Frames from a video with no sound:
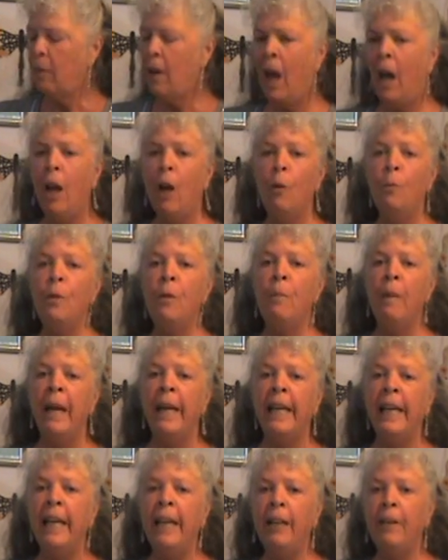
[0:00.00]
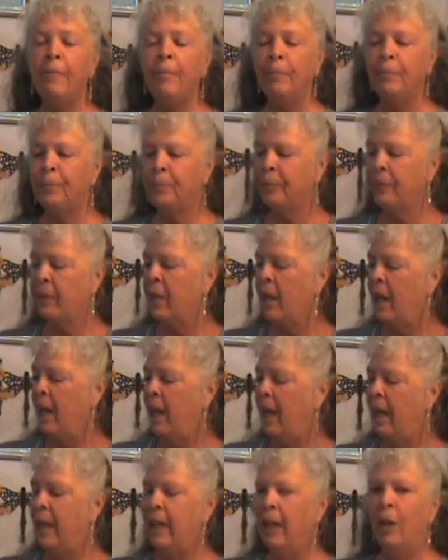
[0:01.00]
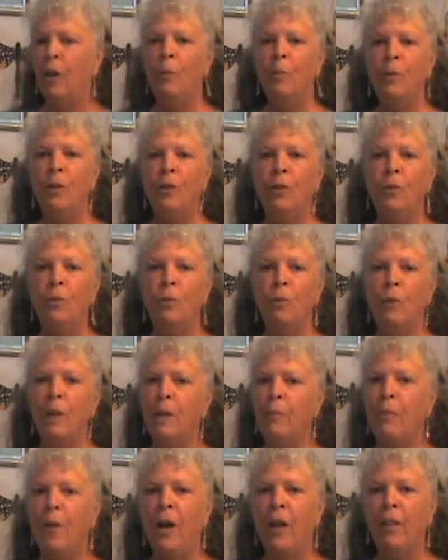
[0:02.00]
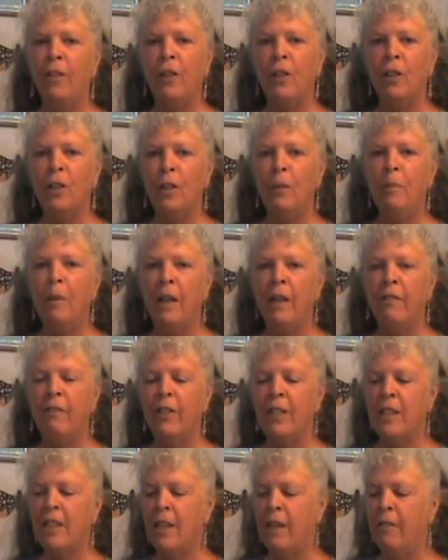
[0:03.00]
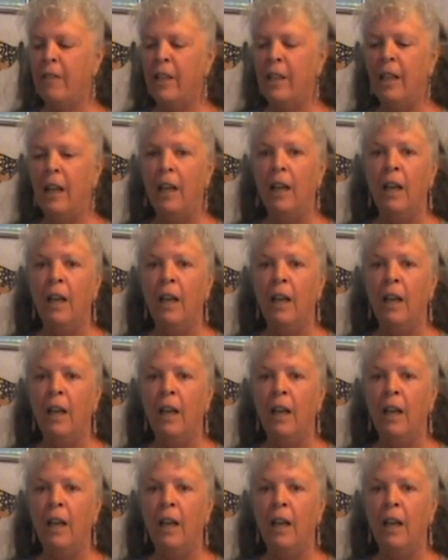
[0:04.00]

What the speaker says: I hope you make it, and I hope you reap all the good benefits of it.